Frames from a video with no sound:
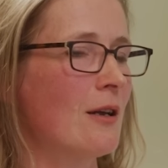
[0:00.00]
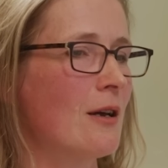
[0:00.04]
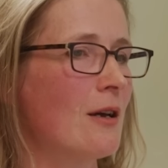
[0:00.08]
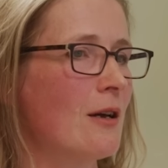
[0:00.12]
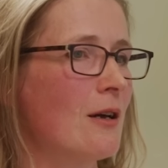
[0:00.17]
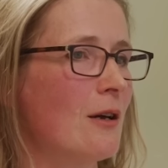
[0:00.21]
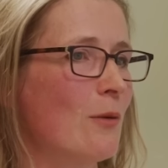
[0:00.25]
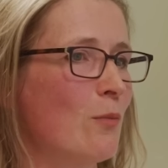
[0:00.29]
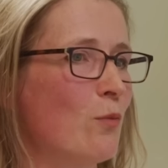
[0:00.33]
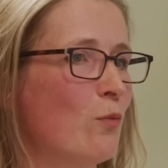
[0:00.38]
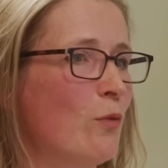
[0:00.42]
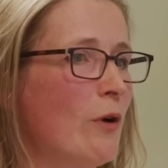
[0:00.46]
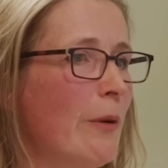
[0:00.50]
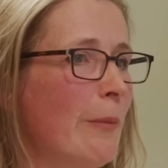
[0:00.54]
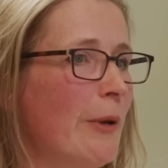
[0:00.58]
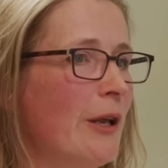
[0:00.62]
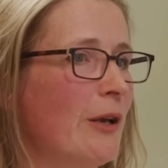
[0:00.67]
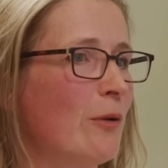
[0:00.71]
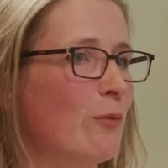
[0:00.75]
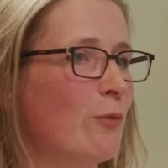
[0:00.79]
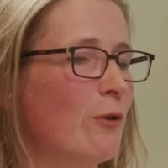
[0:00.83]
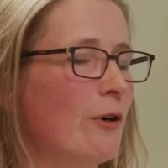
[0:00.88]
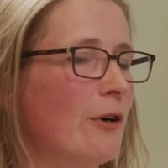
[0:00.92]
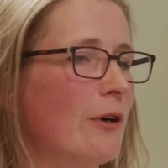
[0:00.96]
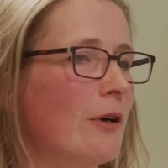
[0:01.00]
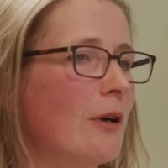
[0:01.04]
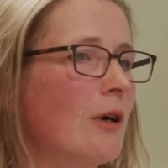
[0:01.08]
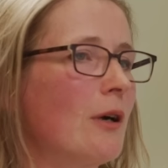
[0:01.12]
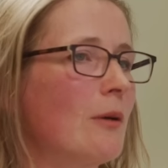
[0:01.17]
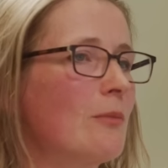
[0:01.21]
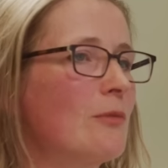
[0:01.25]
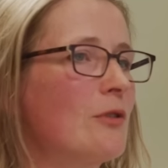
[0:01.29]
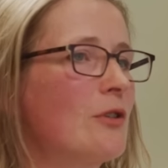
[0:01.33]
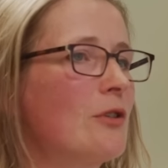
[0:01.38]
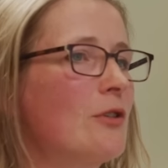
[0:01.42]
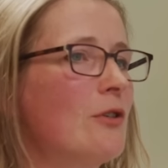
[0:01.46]
uh, women where it
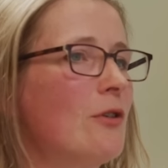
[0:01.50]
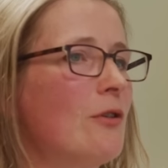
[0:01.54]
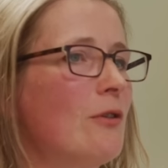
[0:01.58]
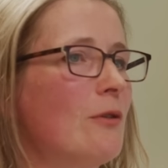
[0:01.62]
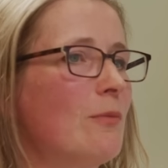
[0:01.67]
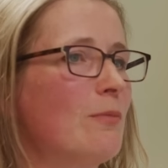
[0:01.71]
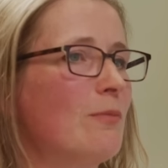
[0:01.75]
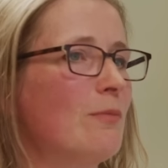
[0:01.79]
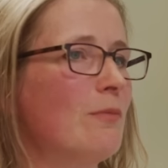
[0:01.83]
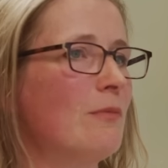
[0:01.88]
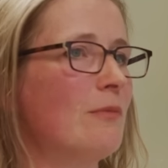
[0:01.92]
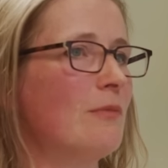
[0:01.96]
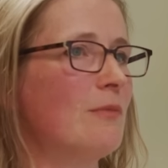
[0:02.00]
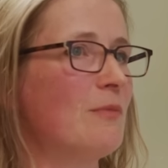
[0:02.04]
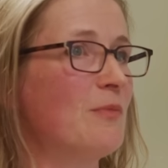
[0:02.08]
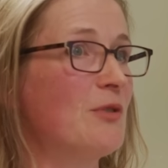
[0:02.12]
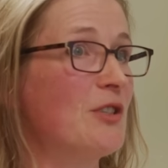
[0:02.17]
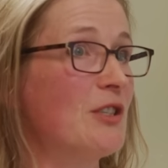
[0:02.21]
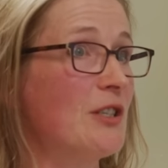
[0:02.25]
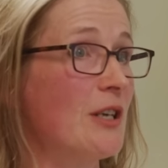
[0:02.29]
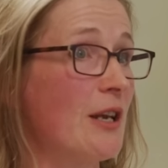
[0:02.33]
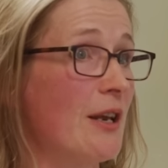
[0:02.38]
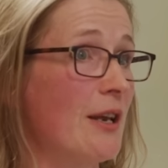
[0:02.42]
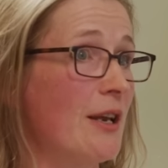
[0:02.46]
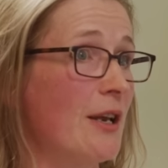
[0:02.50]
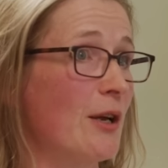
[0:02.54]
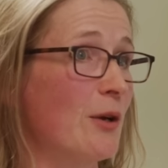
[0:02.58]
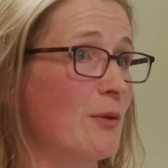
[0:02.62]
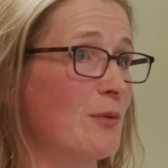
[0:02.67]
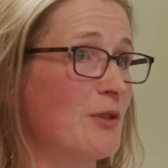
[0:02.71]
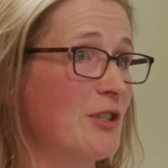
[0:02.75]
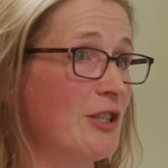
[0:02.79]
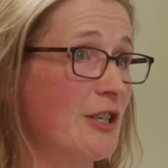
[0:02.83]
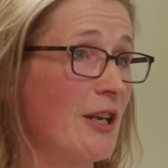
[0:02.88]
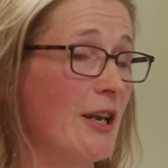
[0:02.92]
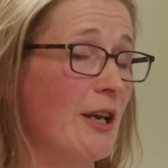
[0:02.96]
comes to
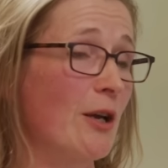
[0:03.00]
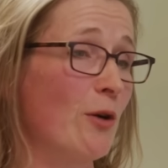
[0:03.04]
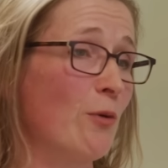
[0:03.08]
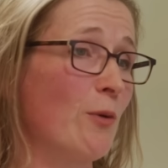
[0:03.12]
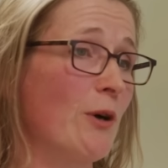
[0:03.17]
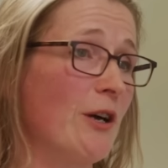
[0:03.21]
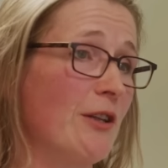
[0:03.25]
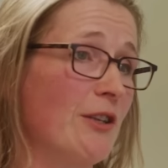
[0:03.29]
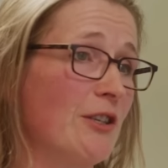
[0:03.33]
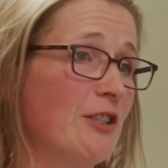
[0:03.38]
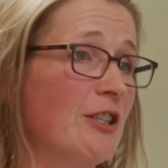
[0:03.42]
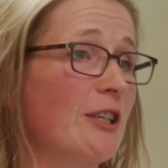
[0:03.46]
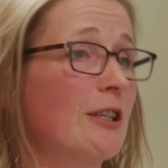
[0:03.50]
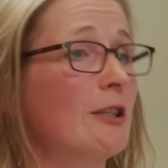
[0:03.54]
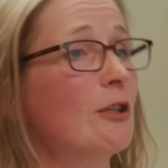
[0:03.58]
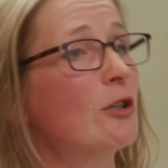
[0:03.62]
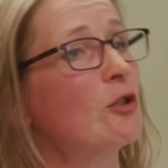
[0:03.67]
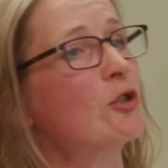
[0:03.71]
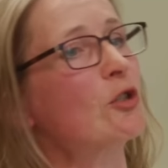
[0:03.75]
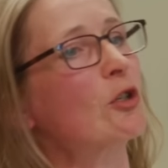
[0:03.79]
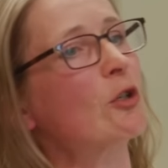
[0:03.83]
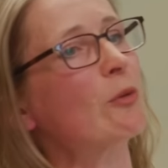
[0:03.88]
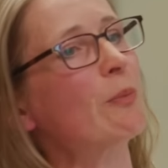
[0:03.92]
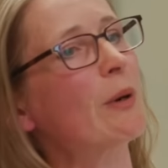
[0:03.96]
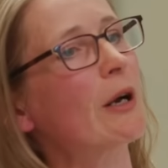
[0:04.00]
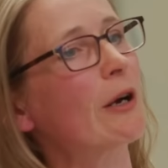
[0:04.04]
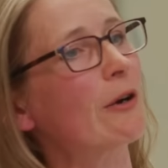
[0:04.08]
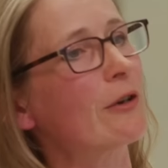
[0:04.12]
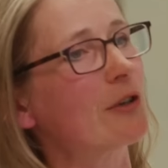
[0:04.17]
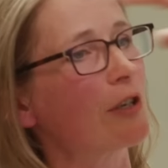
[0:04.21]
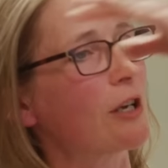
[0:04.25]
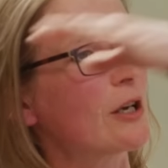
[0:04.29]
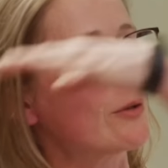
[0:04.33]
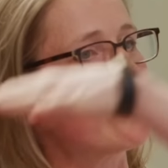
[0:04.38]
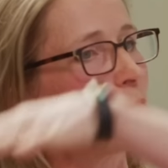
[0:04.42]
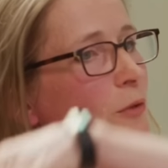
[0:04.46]
seeing seeing where the technological
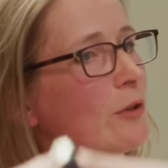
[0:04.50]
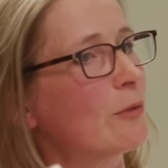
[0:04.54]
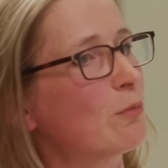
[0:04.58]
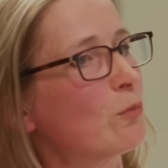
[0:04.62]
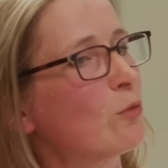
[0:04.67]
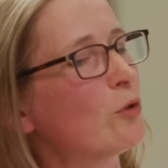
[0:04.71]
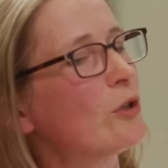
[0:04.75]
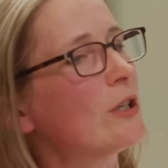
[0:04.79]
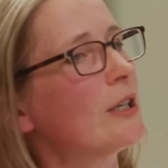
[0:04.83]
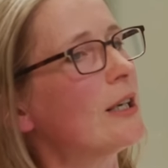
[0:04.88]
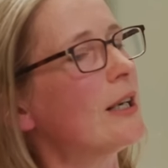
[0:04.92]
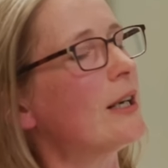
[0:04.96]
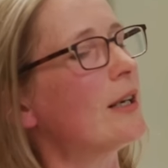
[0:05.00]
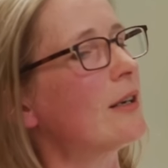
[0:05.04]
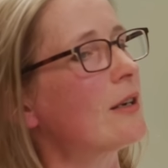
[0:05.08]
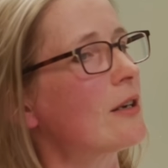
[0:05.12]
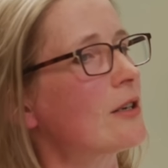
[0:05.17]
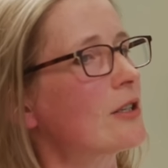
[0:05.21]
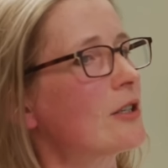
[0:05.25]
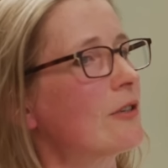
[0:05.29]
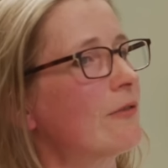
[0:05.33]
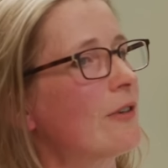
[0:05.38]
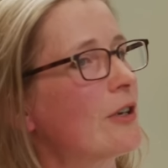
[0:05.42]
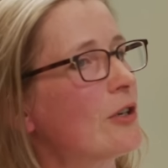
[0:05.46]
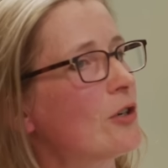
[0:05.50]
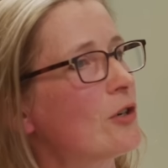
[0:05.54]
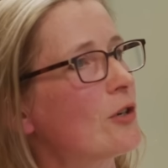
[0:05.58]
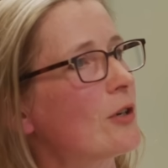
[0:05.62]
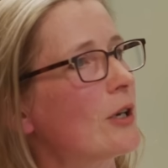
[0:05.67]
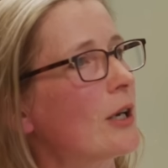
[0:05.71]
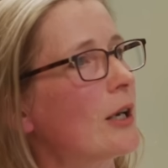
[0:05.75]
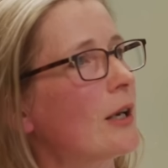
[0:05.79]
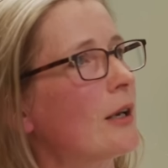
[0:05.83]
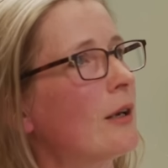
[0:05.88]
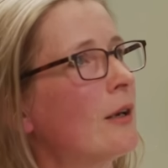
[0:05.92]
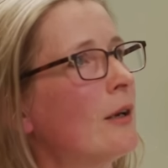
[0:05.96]
paradigm would would lead us
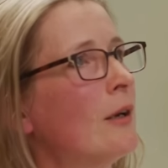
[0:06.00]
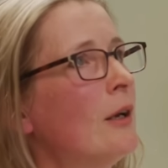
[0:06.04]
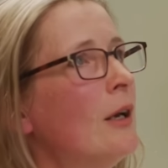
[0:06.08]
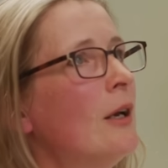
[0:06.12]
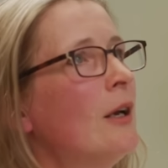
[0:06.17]
eventually.